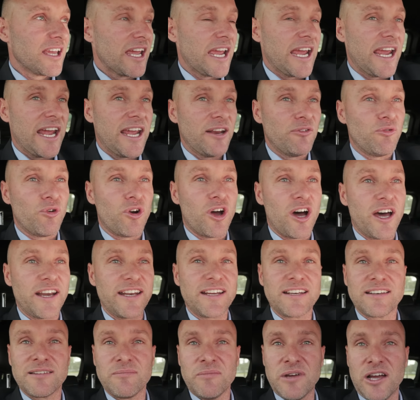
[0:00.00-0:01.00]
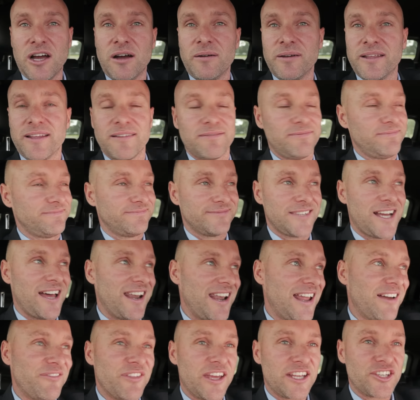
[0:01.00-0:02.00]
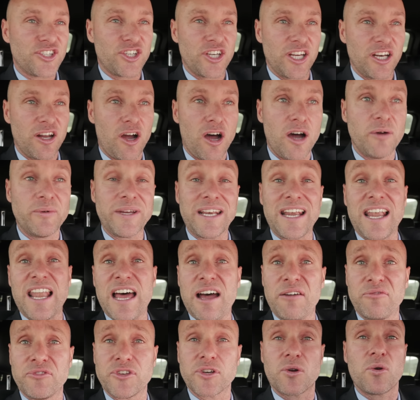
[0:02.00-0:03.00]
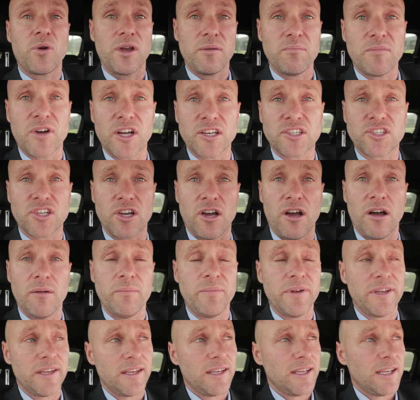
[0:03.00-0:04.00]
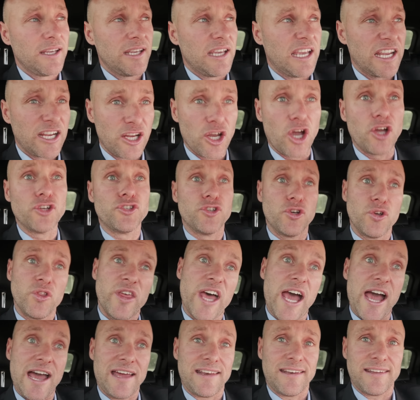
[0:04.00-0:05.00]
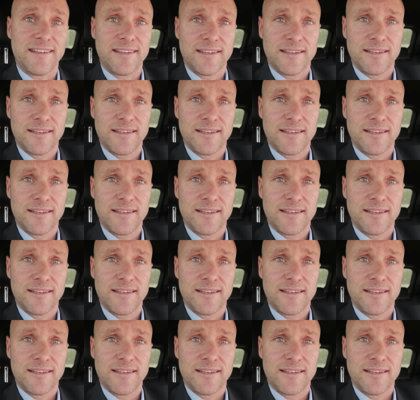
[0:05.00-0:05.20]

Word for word: and riding to Melbourne. I love that. I would love to quit my job and go do that.